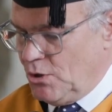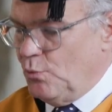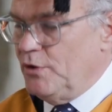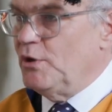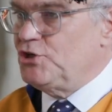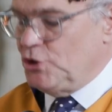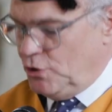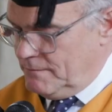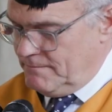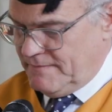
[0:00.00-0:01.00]
We wish
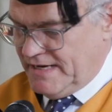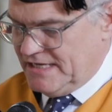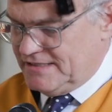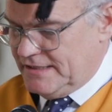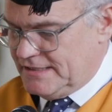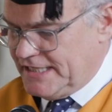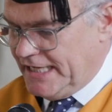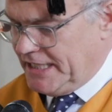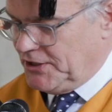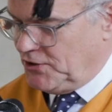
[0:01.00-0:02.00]
you
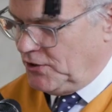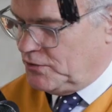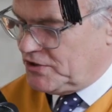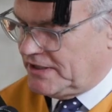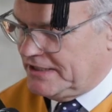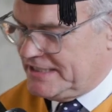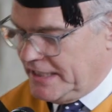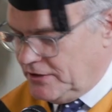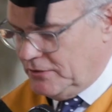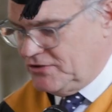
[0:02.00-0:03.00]
sincerely huge and
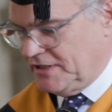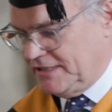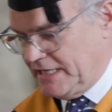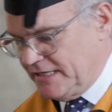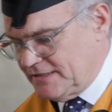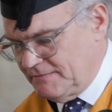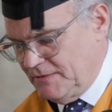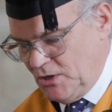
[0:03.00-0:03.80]
continued success.